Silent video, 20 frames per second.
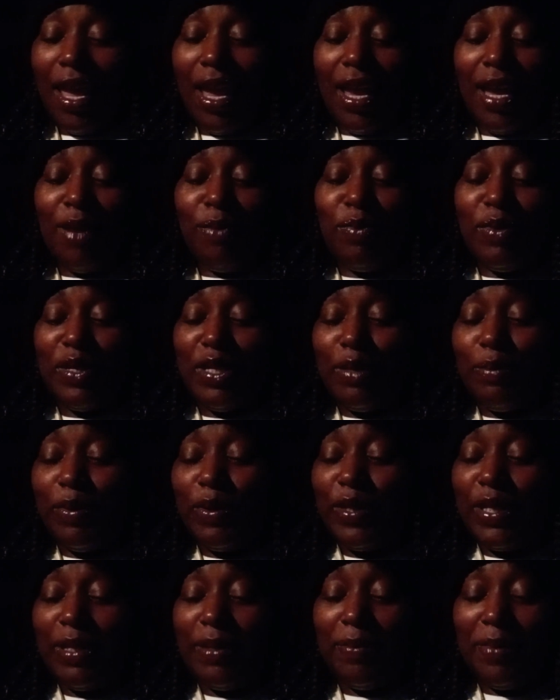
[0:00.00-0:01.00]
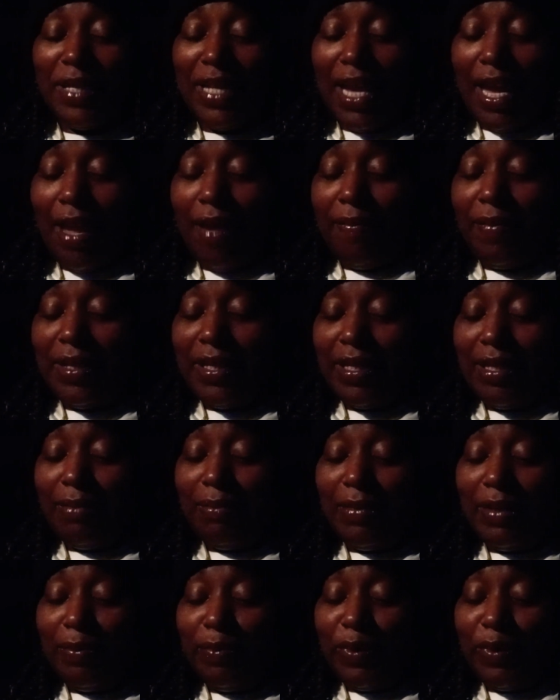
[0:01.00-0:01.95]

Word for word: and we're supposed to be having some